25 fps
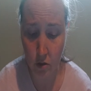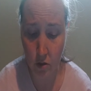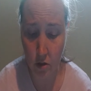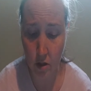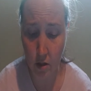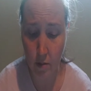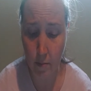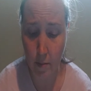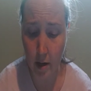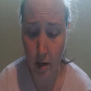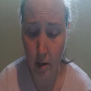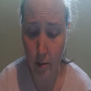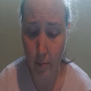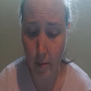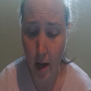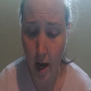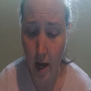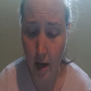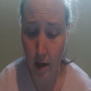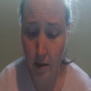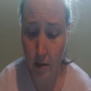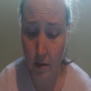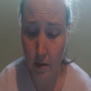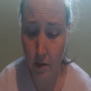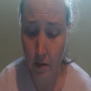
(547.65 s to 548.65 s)
the hole was
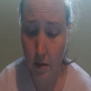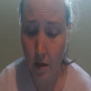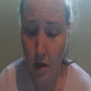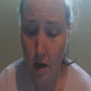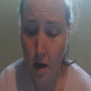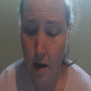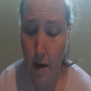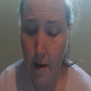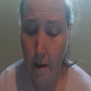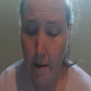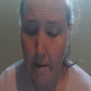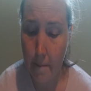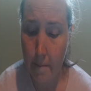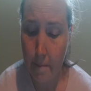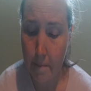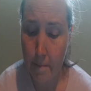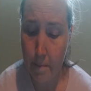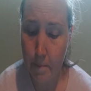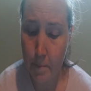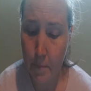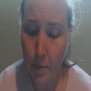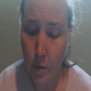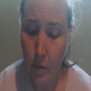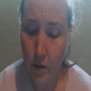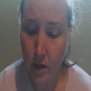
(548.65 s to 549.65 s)
blocked from the
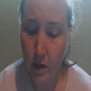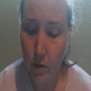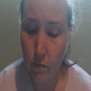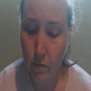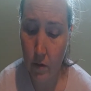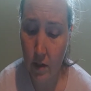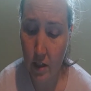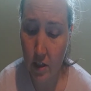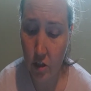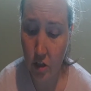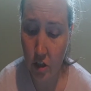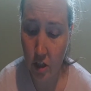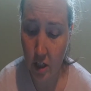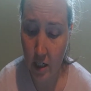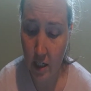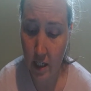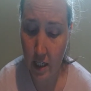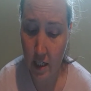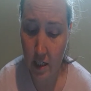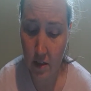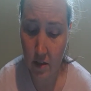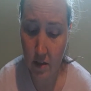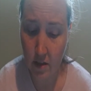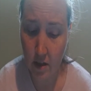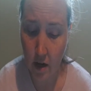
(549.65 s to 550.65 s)
inside by a piece of
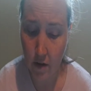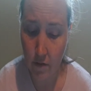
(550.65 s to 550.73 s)
wood.